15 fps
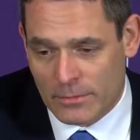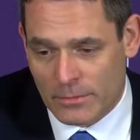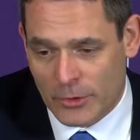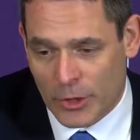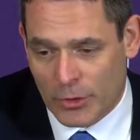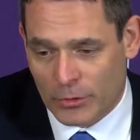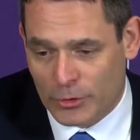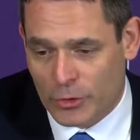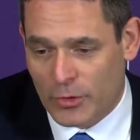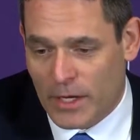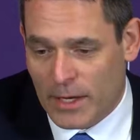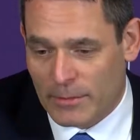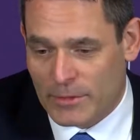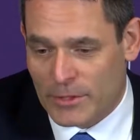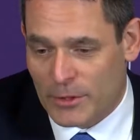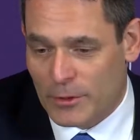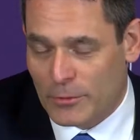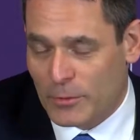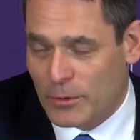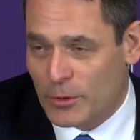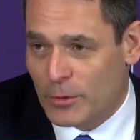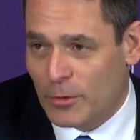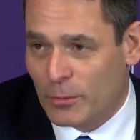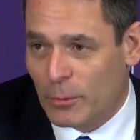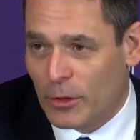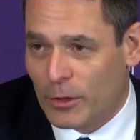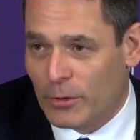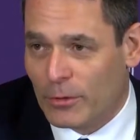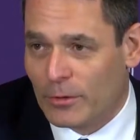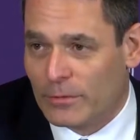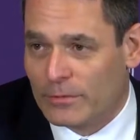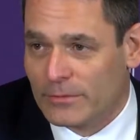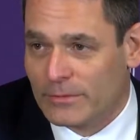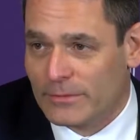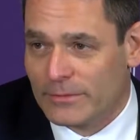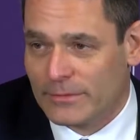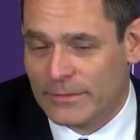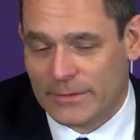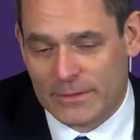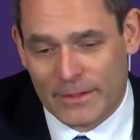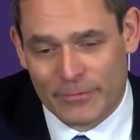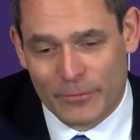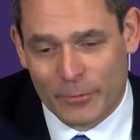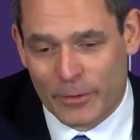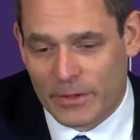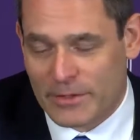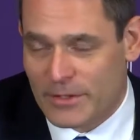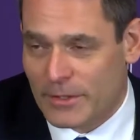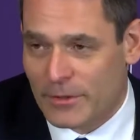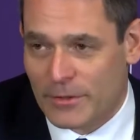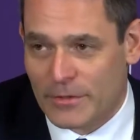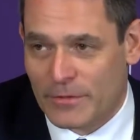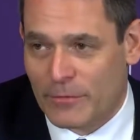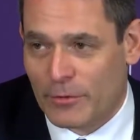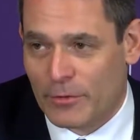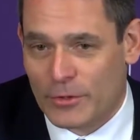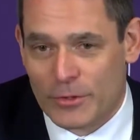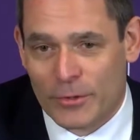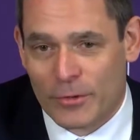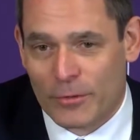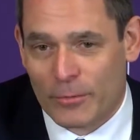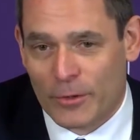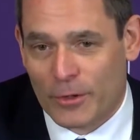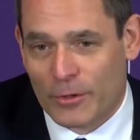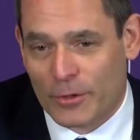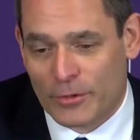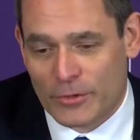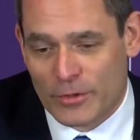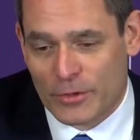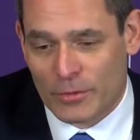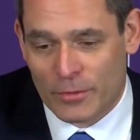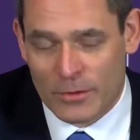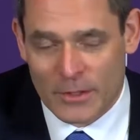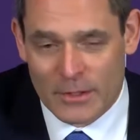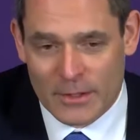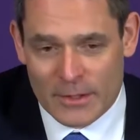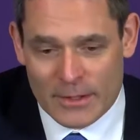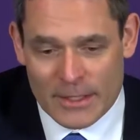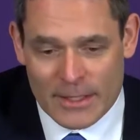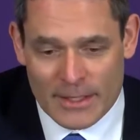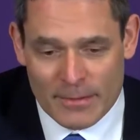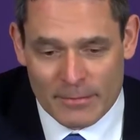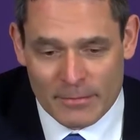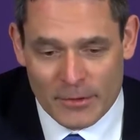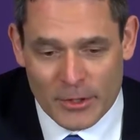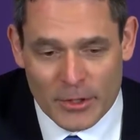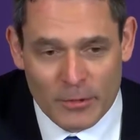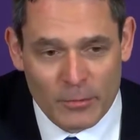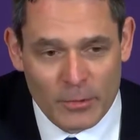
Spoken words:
a two-game series, we scored one goal. It's tough to win a series if you only score one goal. So, you know,